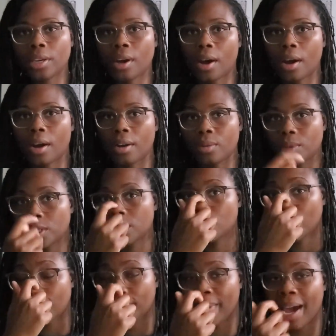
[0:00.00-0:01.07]
yarn, which is
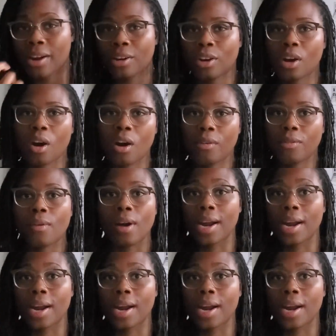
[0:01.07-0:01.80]
what the pattern called for.